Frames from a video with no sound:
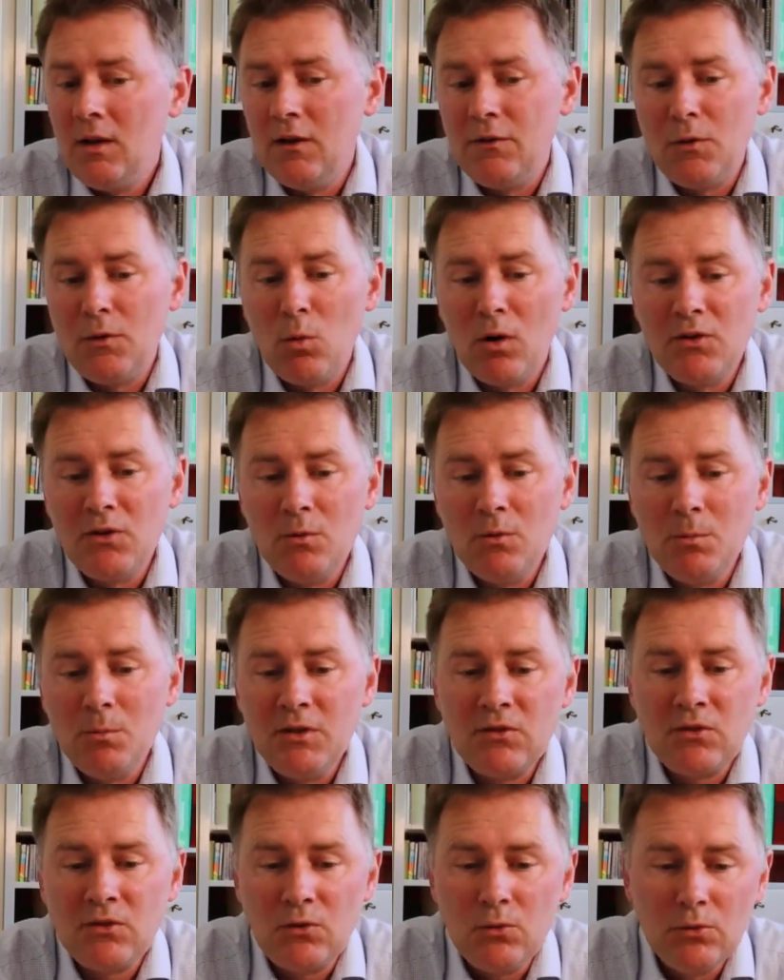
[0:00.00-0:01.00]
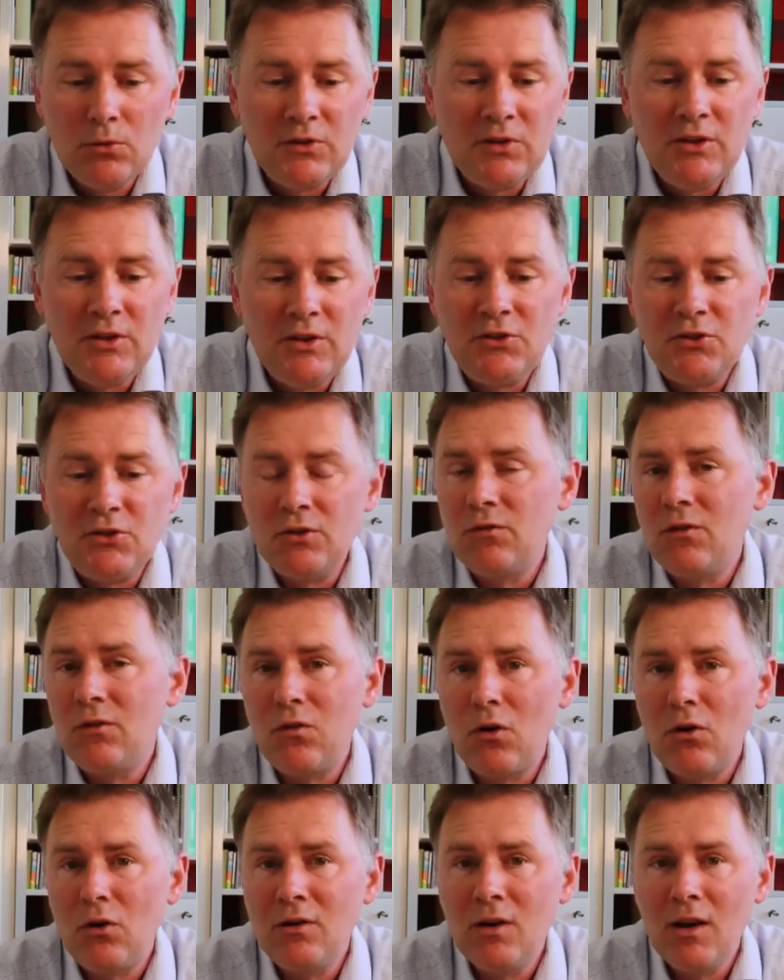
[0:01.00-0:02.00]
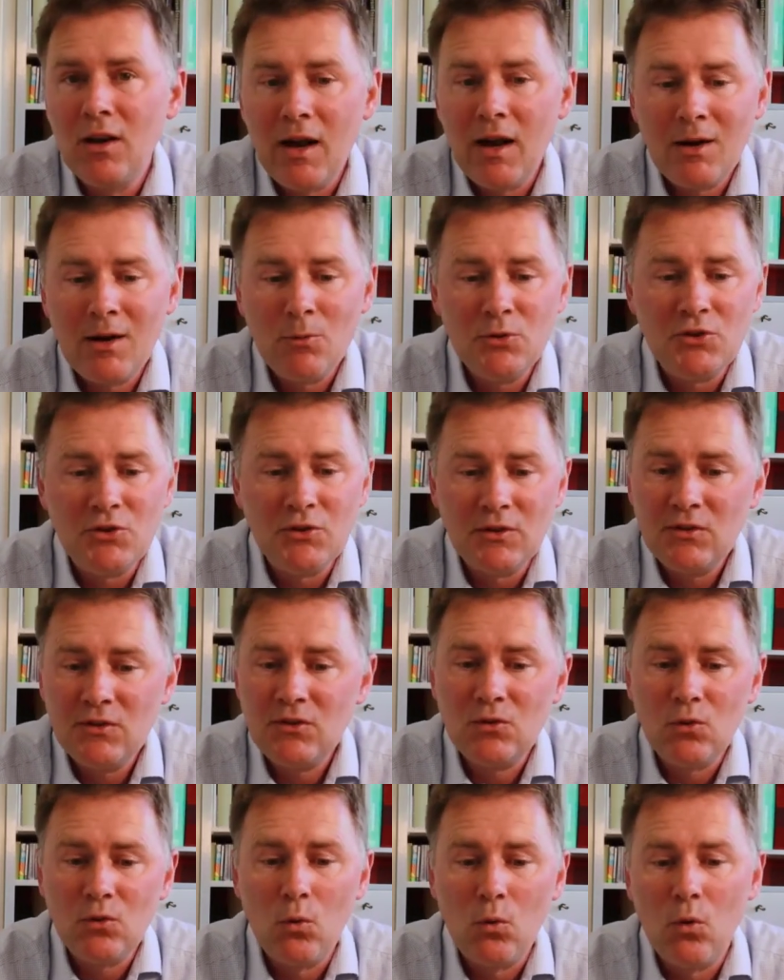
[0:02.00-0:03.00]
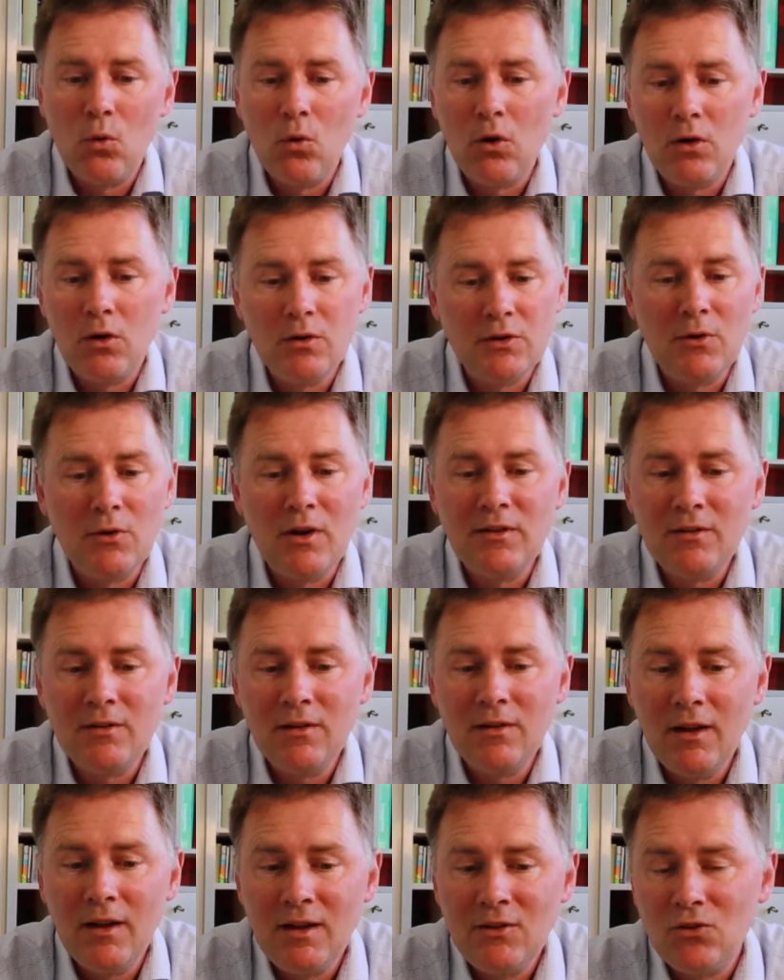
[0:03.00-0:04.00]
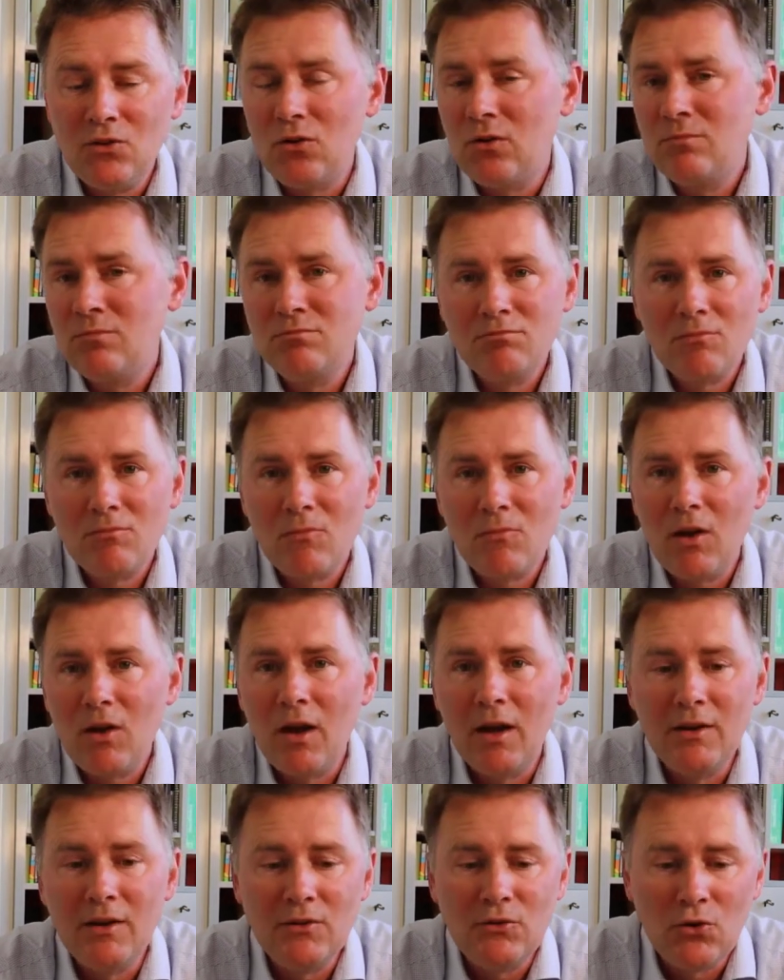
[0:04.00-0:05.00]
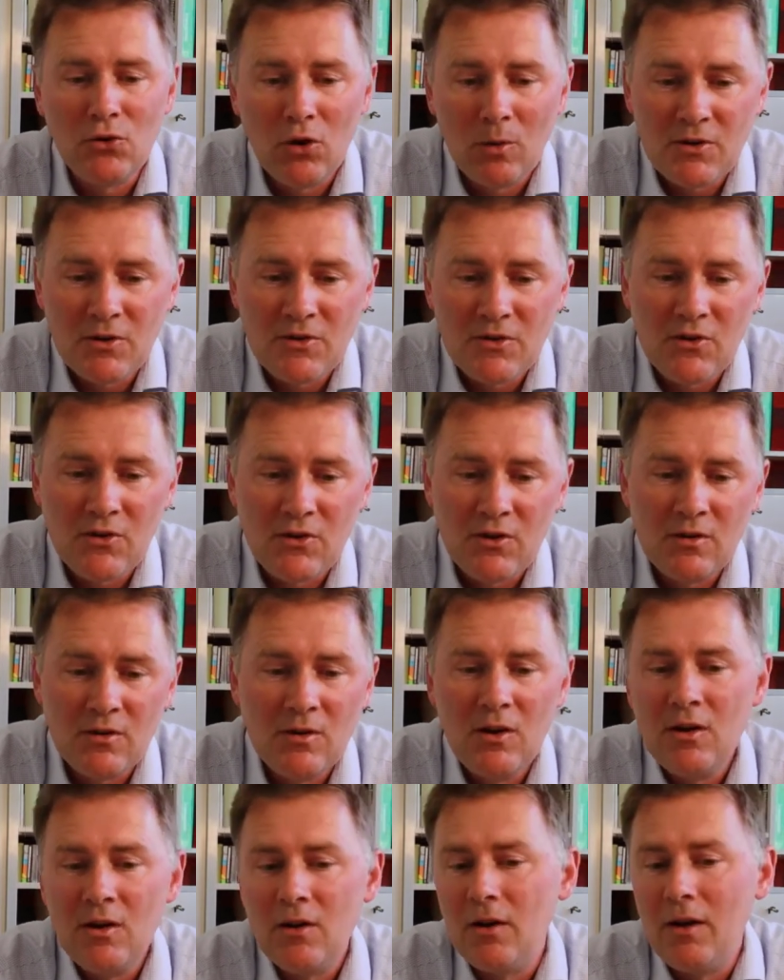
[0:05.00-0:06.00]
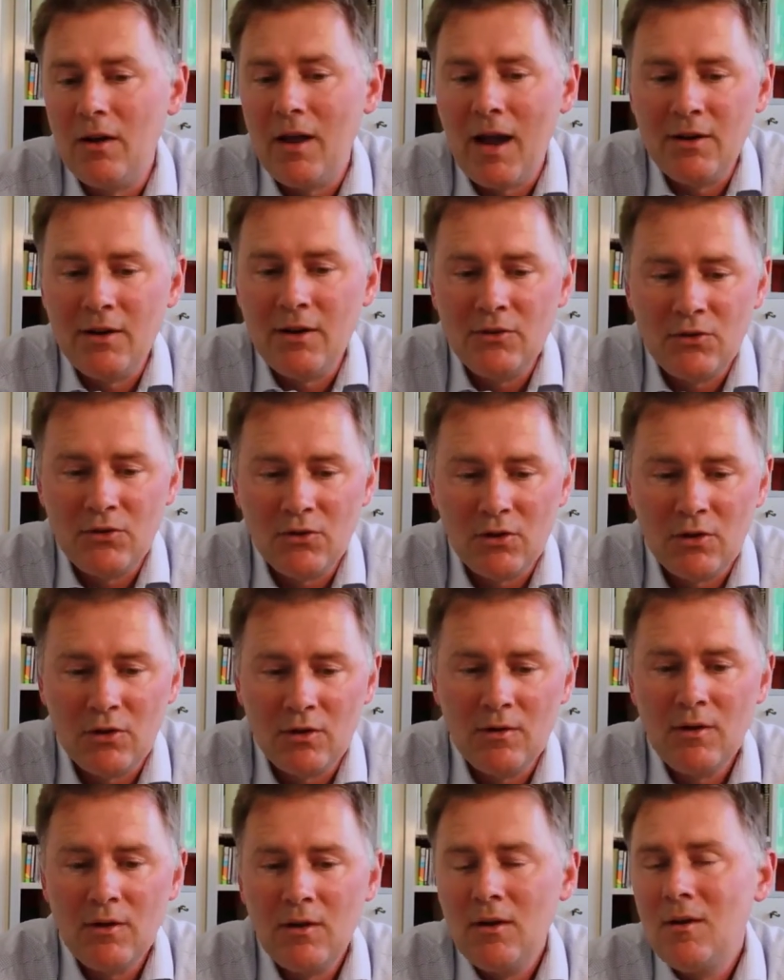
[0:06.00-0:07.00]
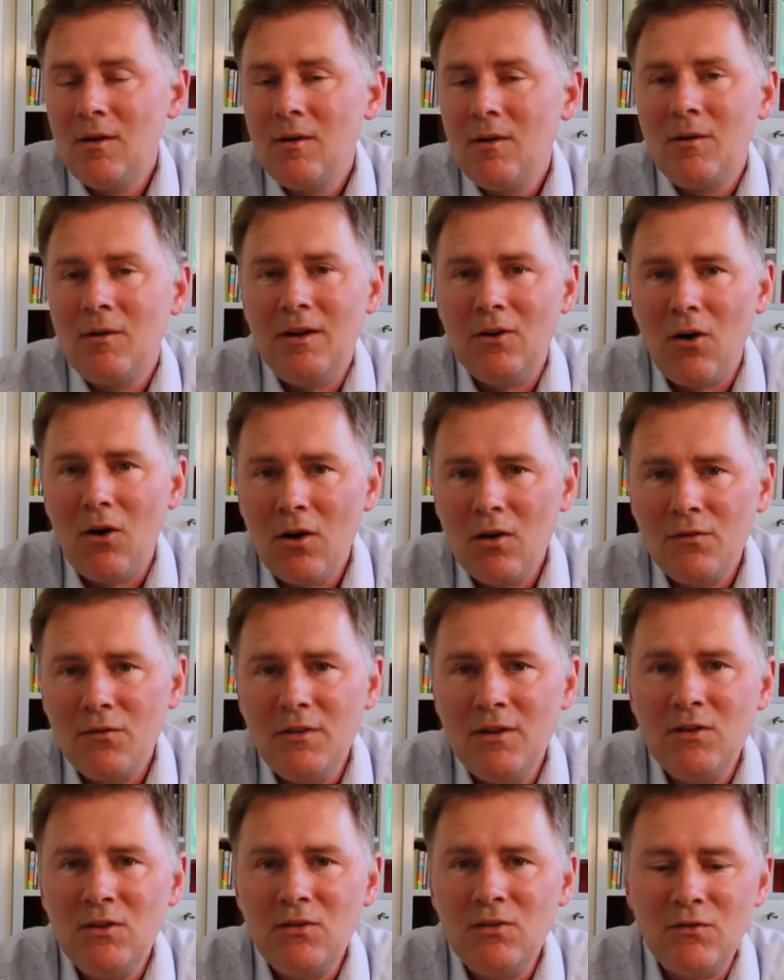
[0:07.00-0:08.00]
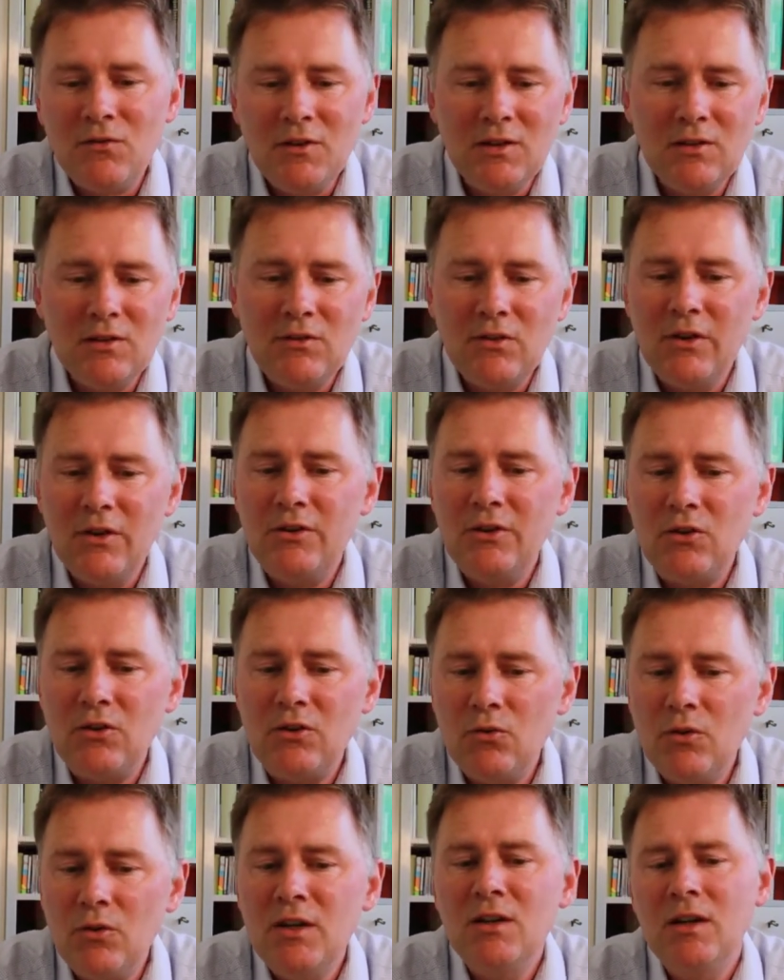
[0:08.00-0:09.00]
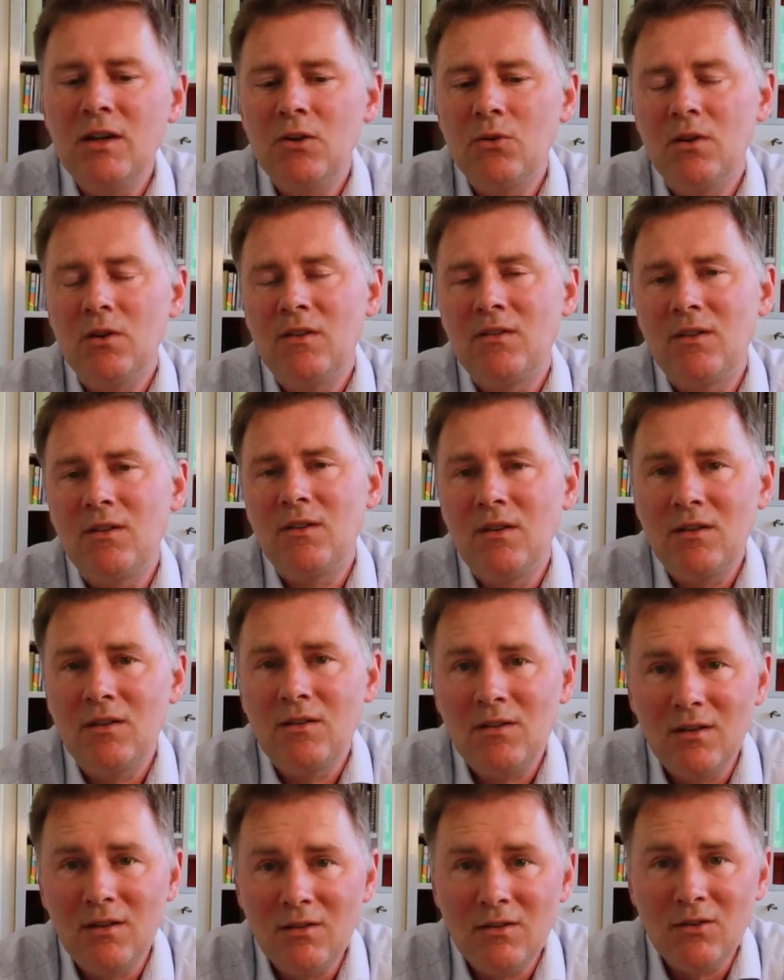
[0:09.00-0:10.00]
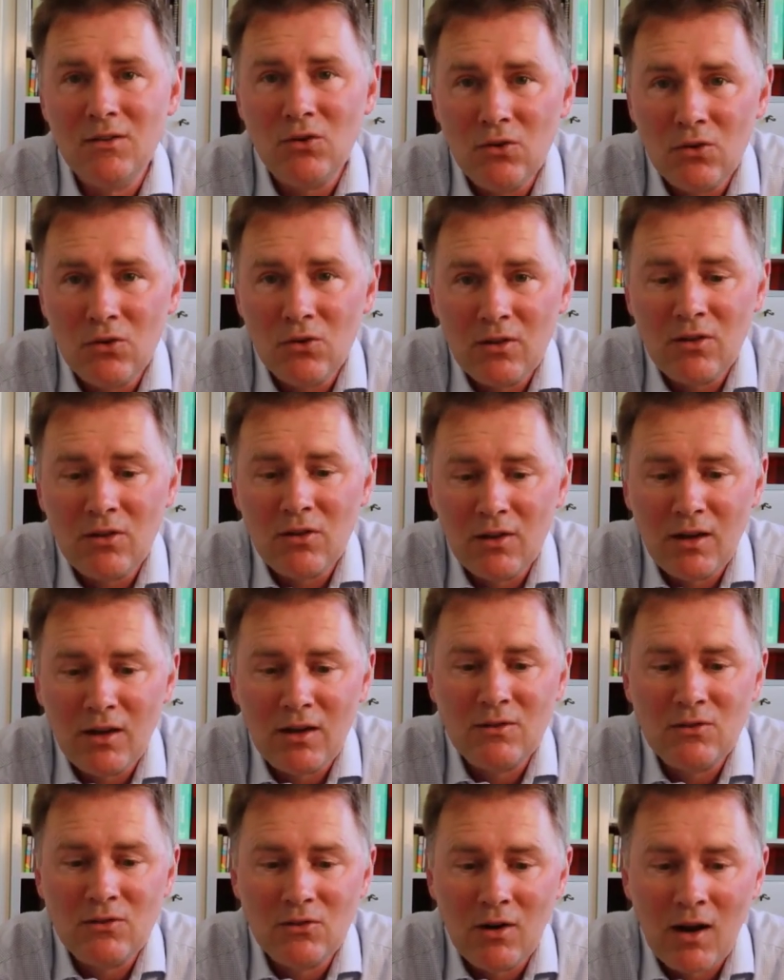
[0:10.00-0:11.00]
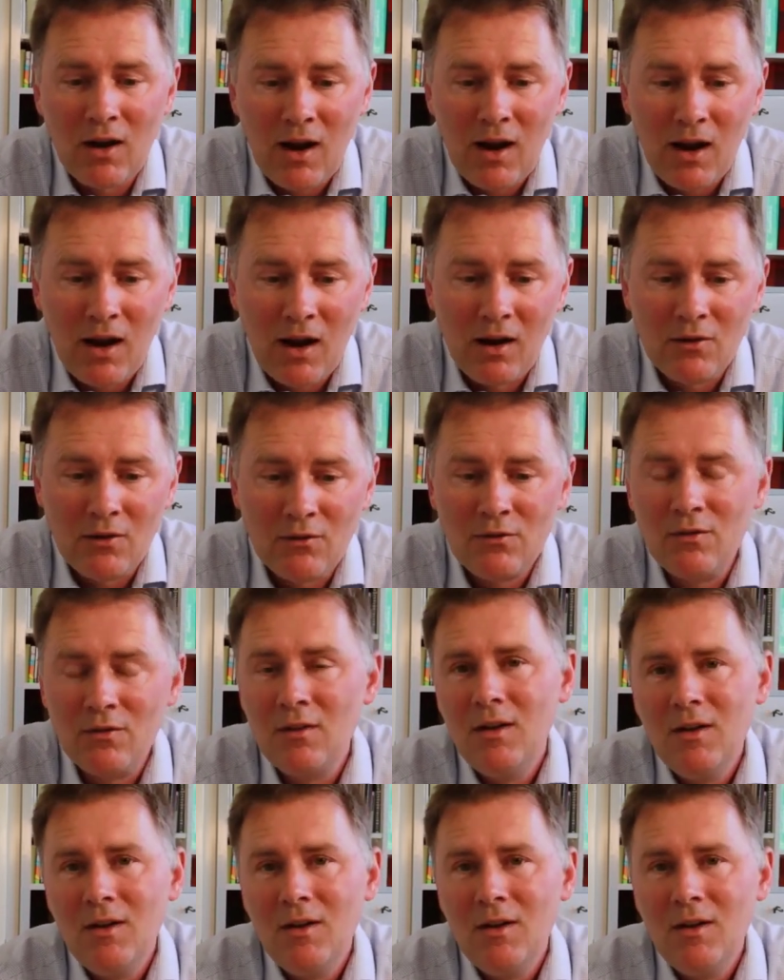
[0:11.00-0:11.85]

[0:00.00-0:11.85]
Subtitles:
If you want to be a school teacher for foreign languages or a translator, an interpreter, an editor, in all of these fields, a degree in linguistics is a good thing to have.